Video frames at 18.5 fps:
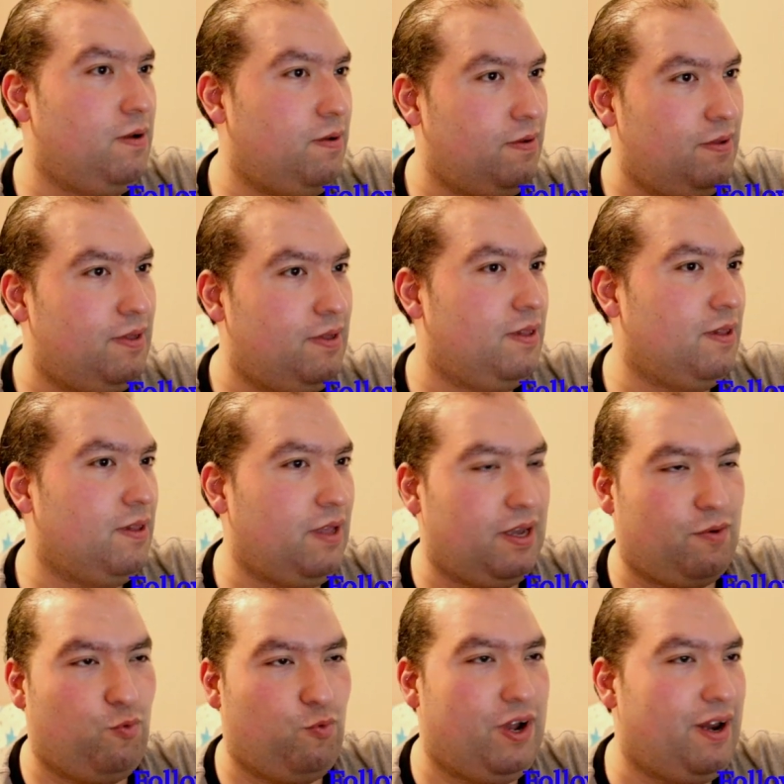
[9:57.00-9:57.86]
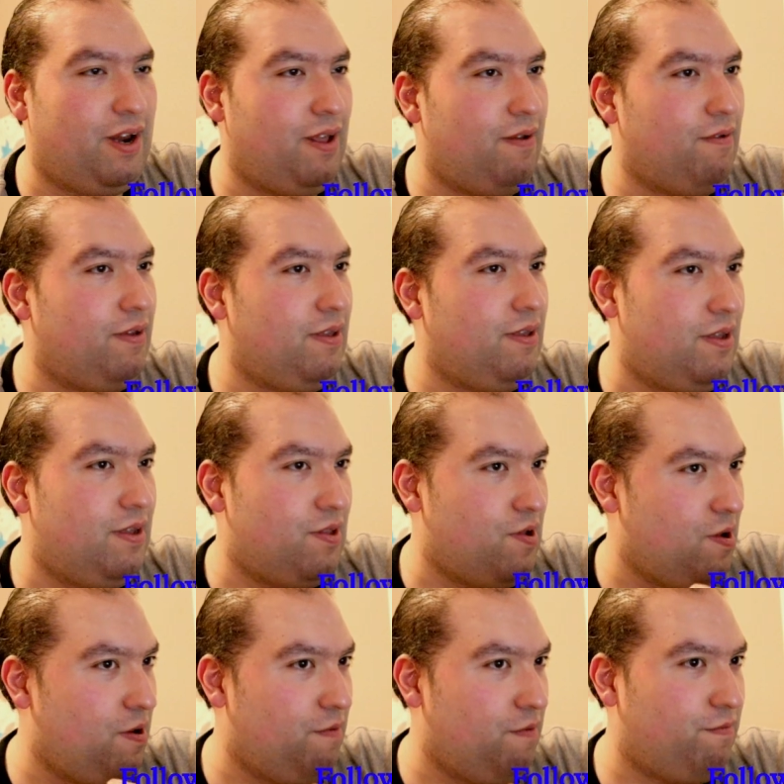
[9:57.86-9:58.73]
Like what,
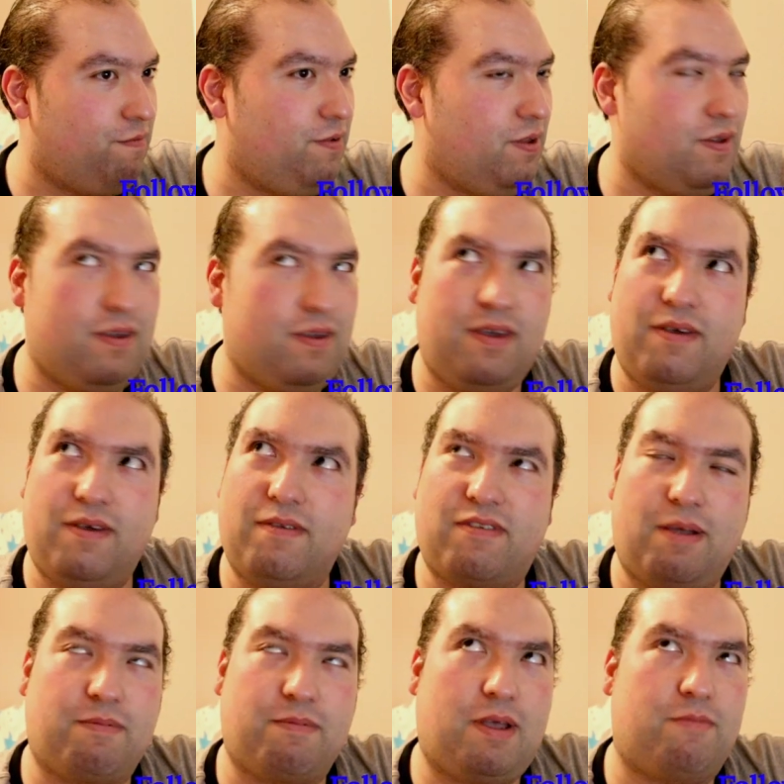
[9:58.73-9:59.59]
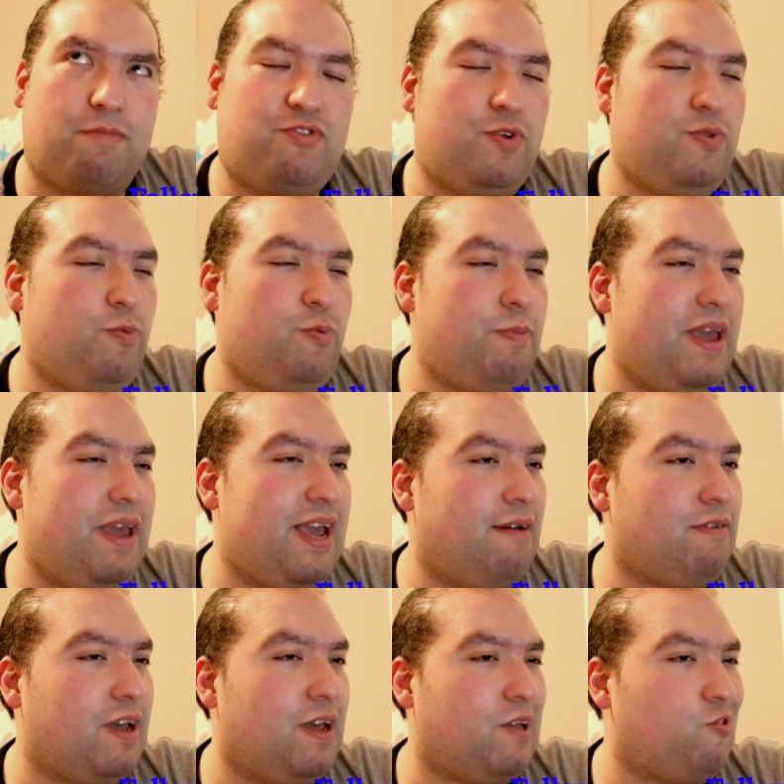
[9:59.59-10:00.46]
if you sometimes you may have
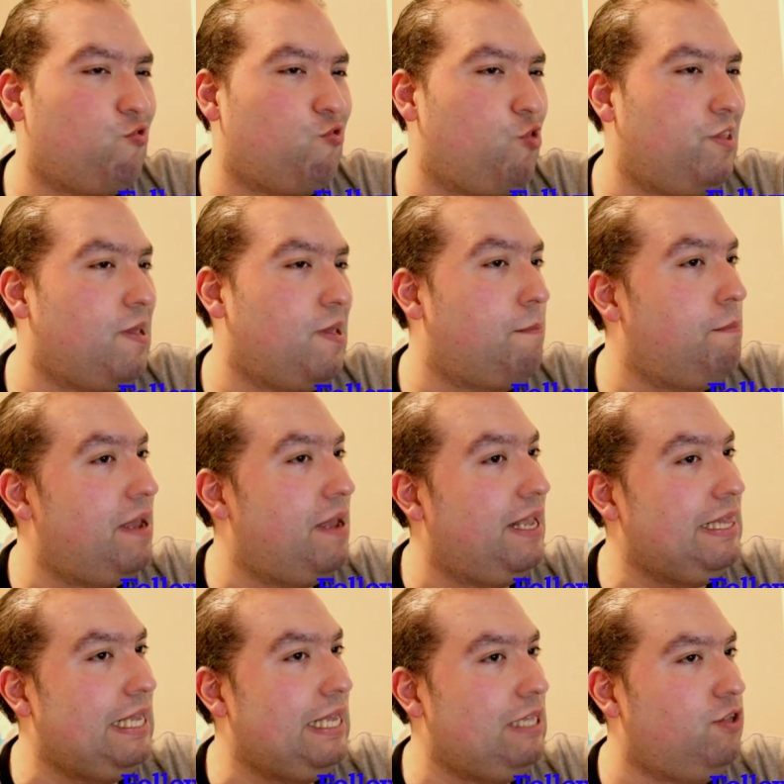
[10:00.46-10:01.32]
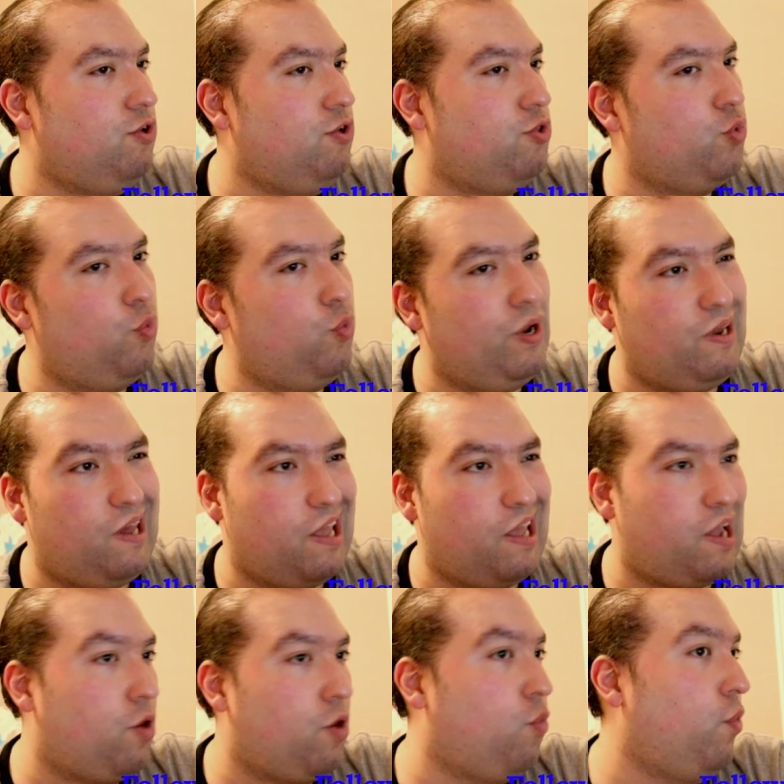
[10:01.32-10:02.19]
like a trade that may lead you to win like a
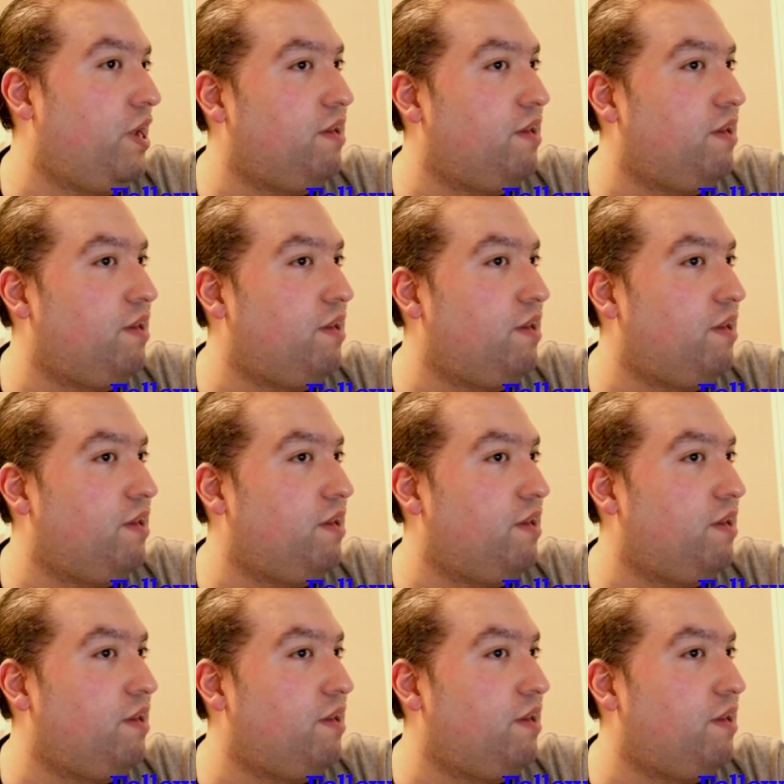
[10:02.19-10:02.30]
queen, for